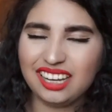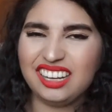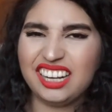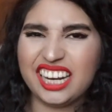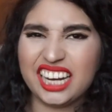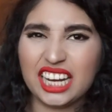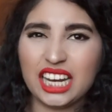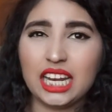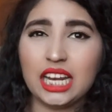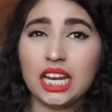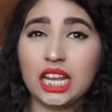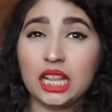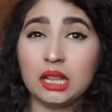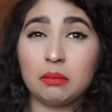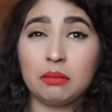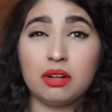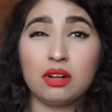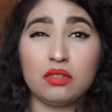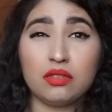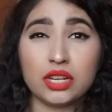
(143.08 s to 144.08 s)
like in
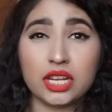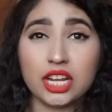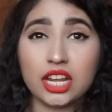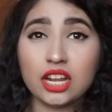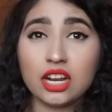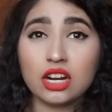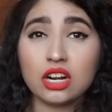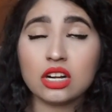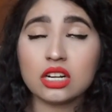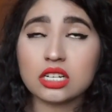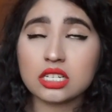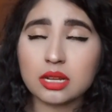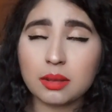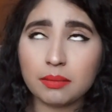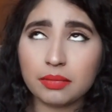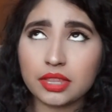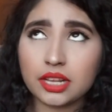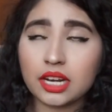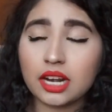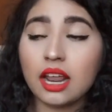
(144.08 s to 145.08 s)
the middle of the year or
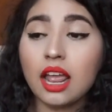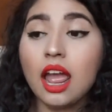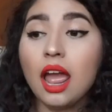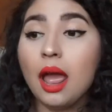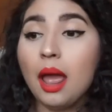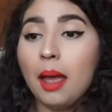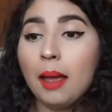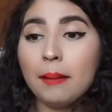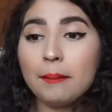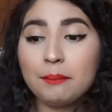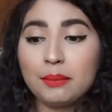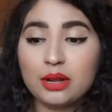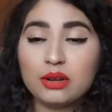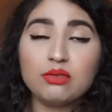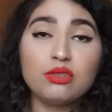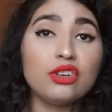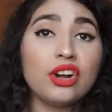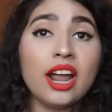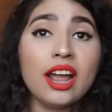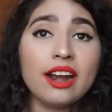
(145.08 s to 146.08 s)
something,
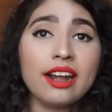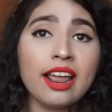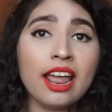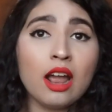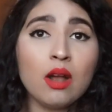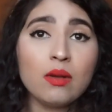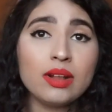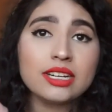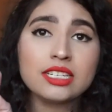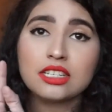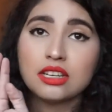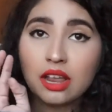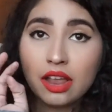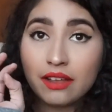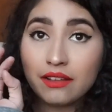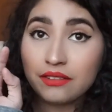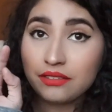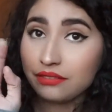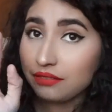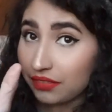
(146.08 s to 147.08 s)
but for right now it's
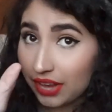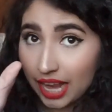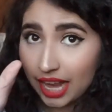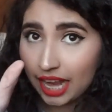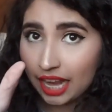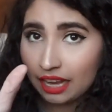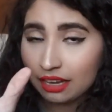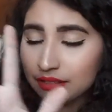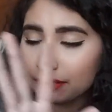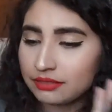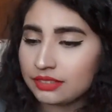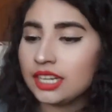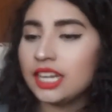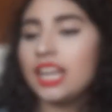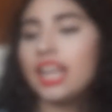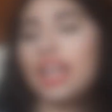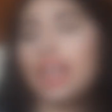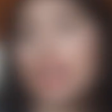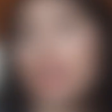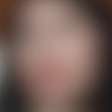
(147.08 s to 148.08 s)
five.
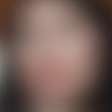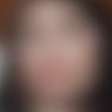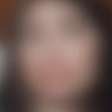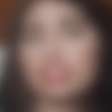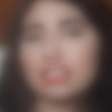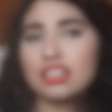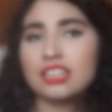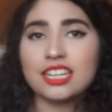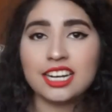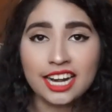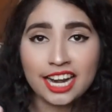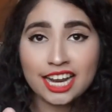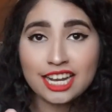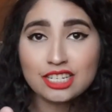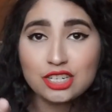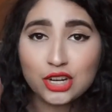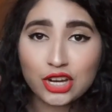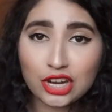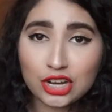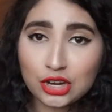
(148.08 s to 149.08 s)
um,
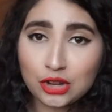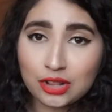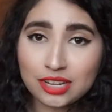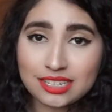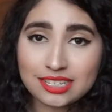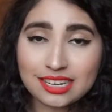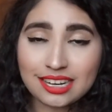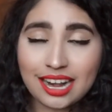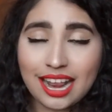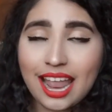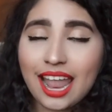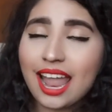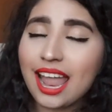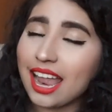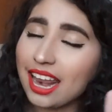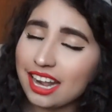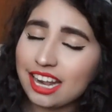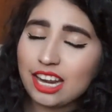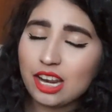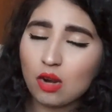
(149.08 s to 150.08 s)
Deniece, you can do this in
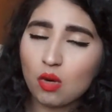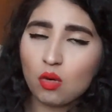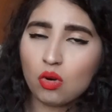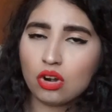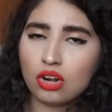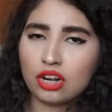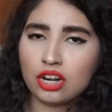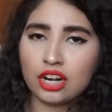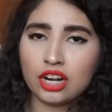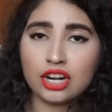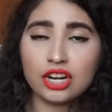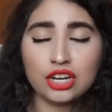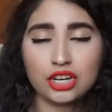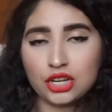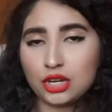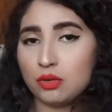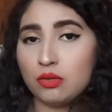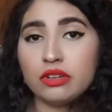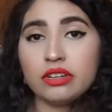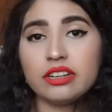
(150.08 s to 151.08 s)
any order
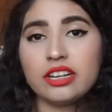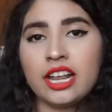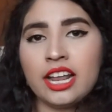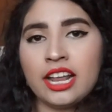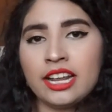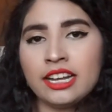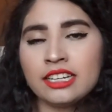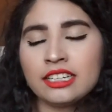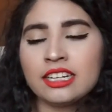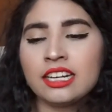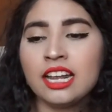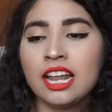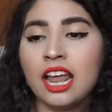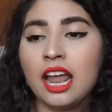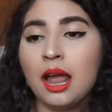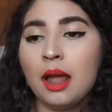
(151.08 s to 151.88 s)
you would like,